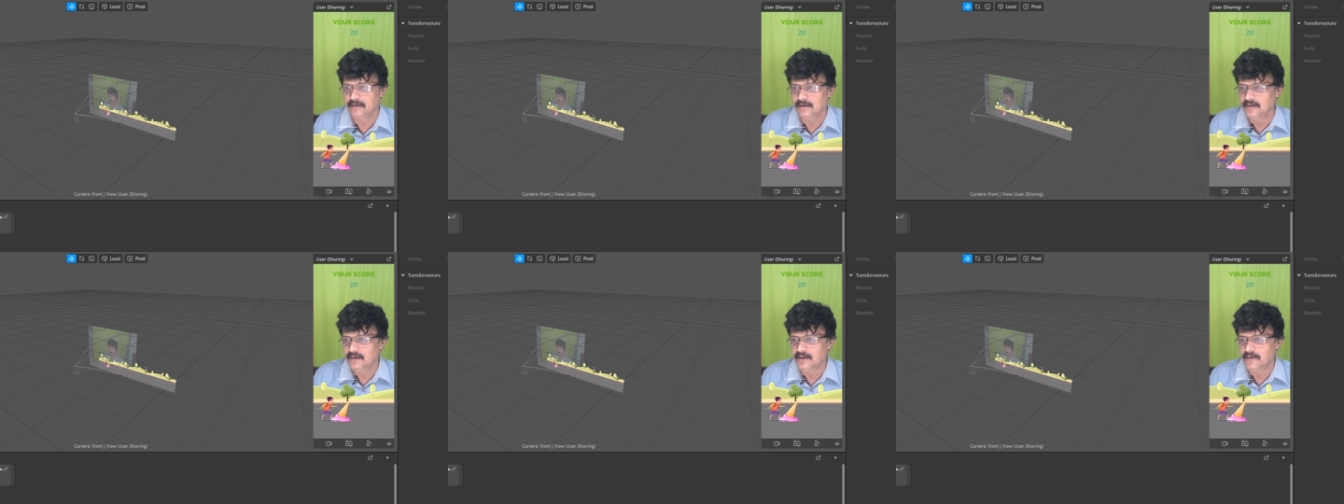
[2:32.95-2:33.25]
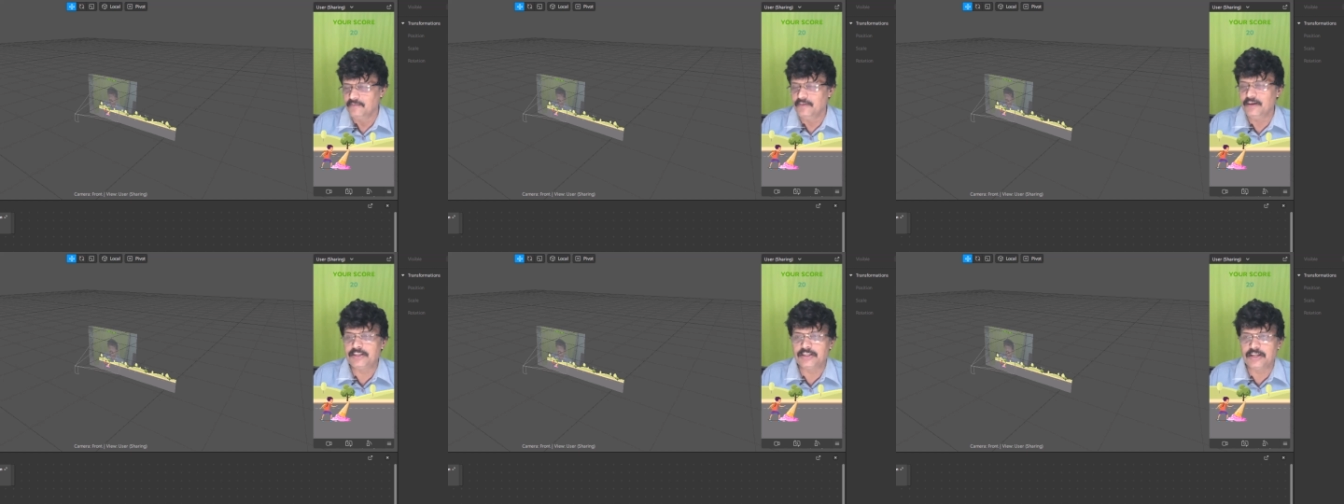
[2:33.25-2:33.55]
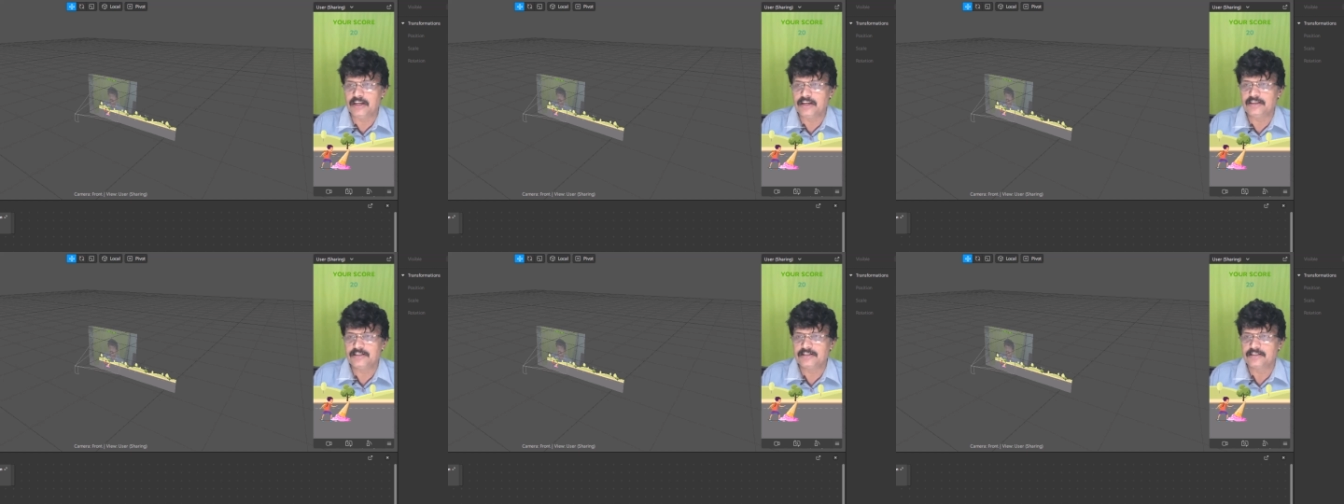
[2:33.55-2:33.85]
which
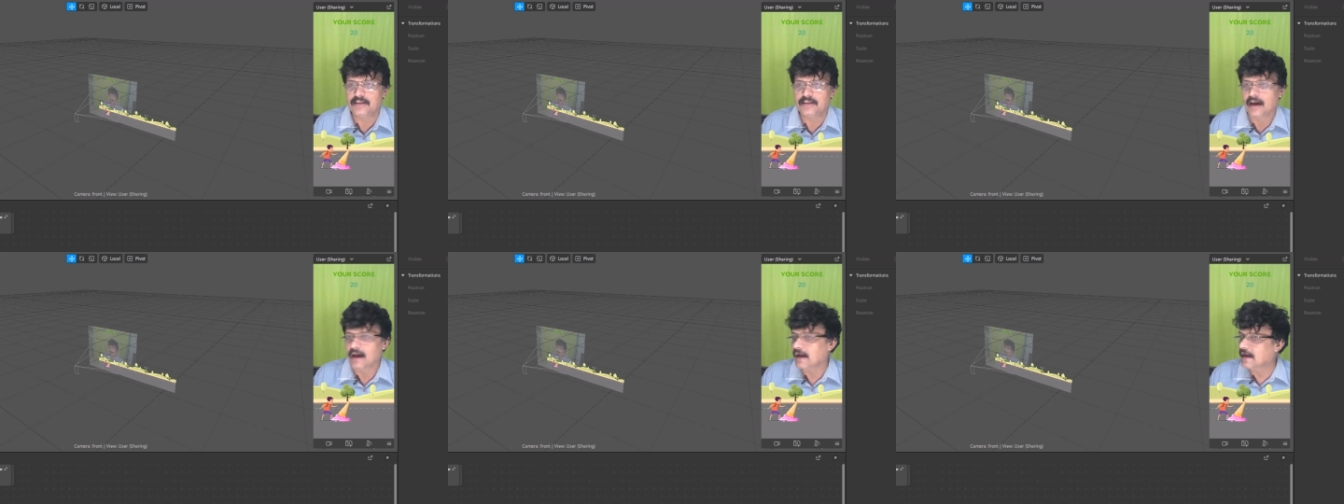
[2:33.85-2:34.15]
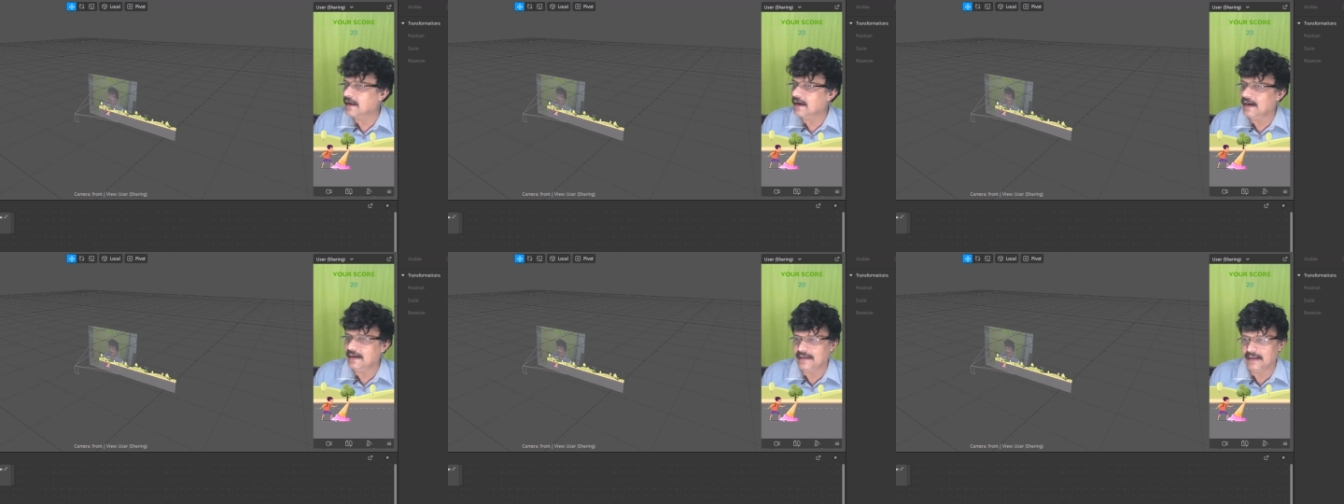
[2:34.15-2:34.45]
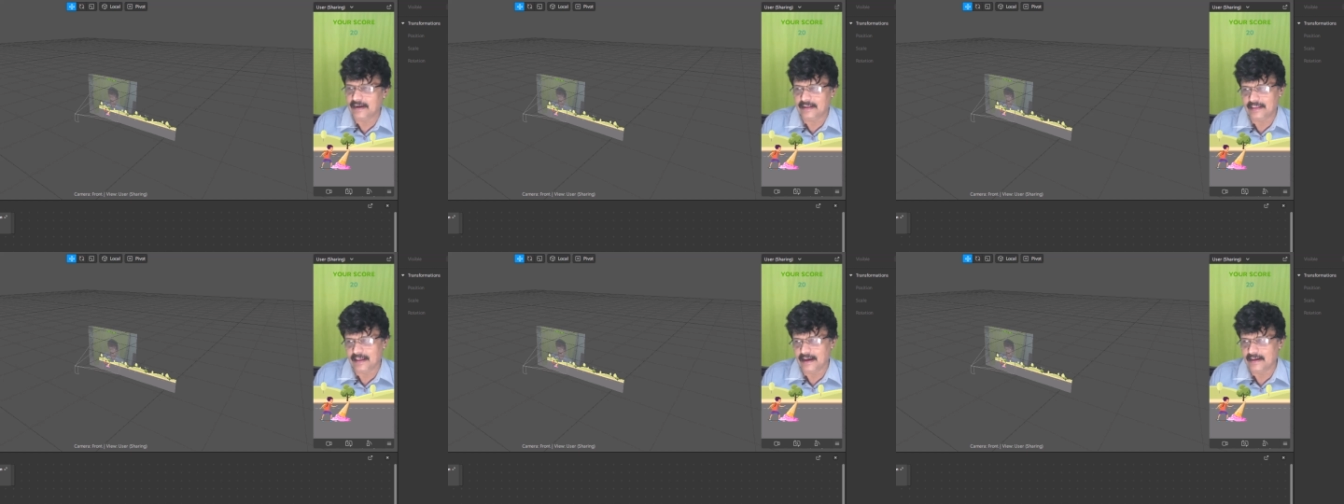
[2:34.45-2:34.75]
is greater
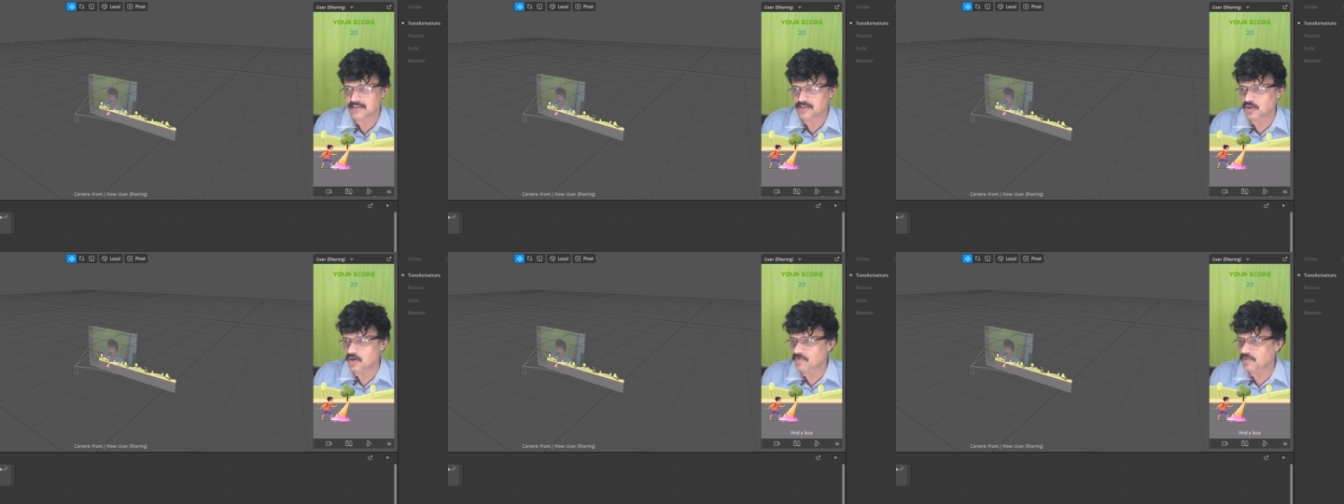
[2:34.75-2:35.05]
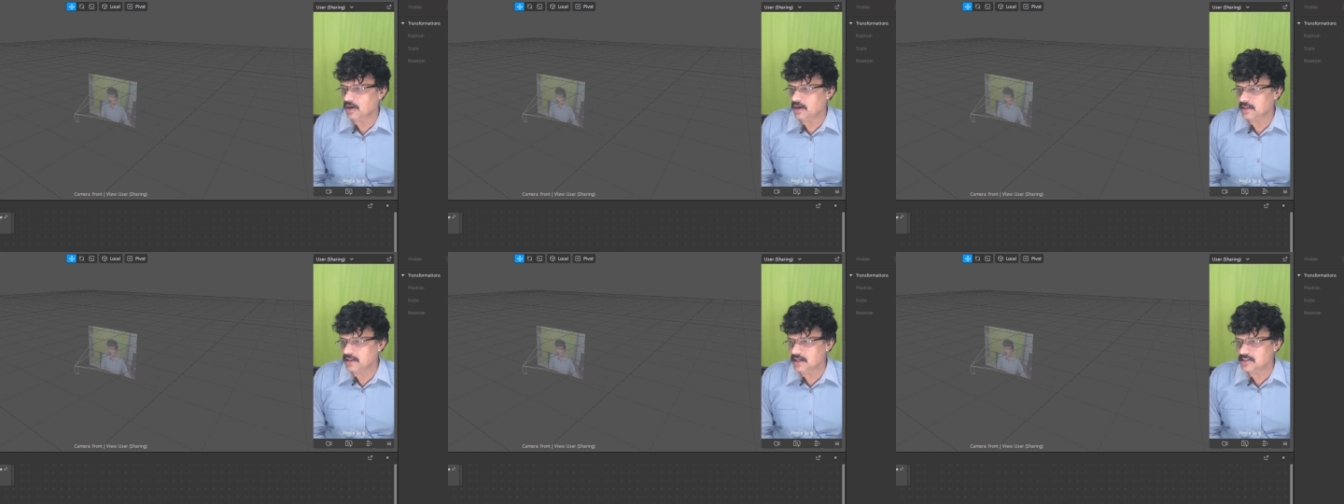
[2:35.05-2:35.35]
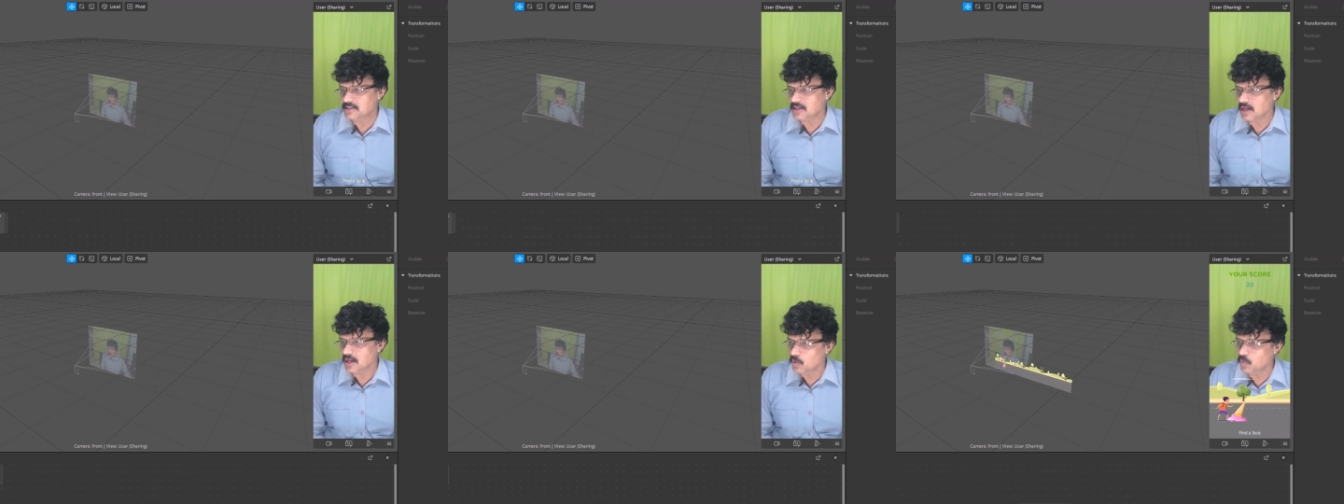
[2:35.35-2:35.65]
than. So, for this
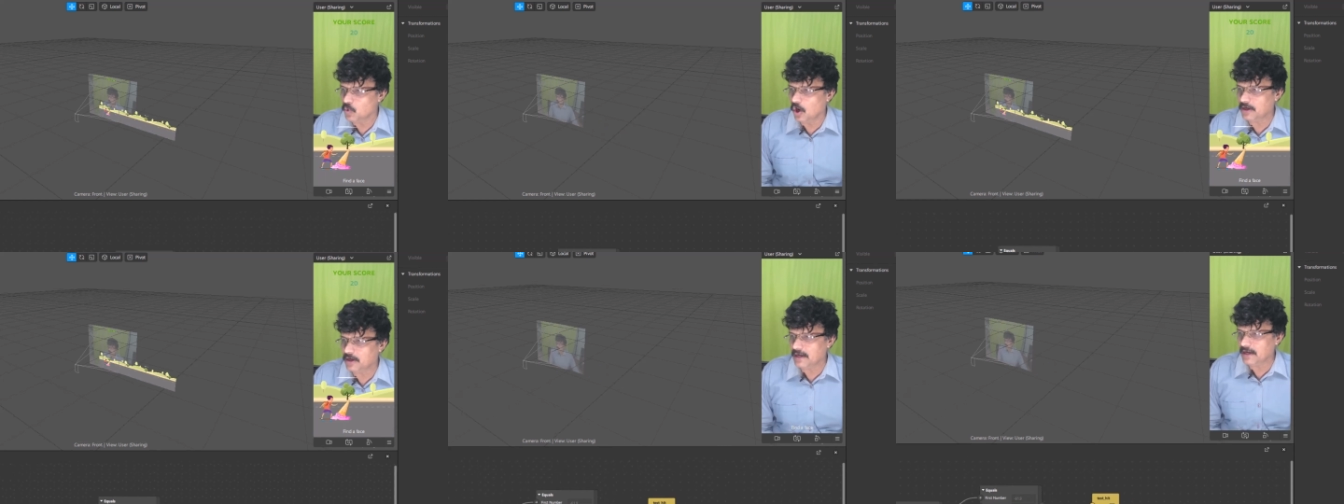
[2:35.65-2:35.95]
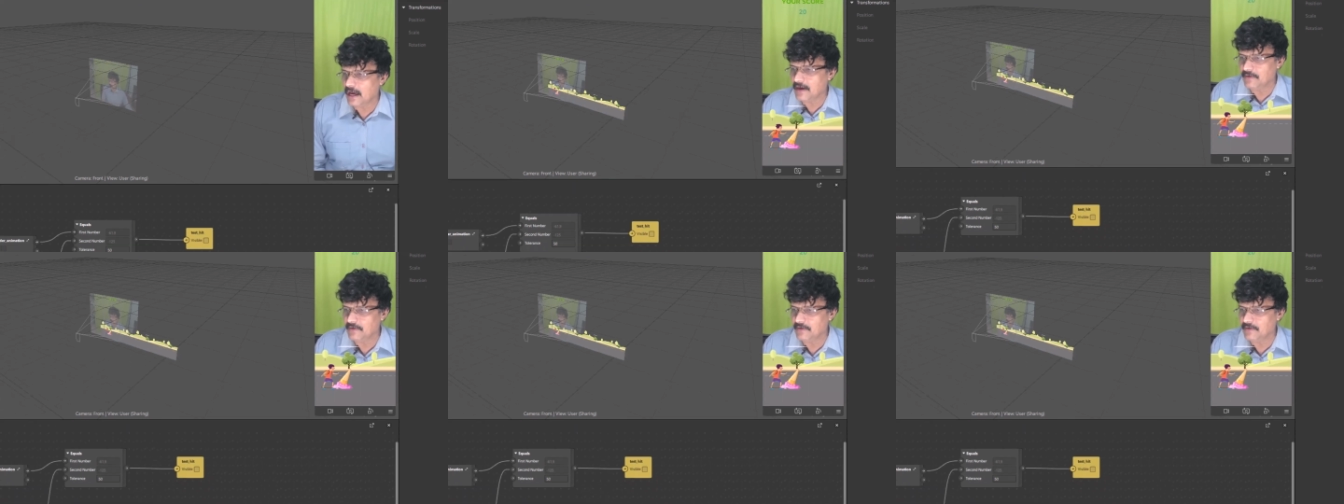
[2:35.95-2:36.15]
now what I will do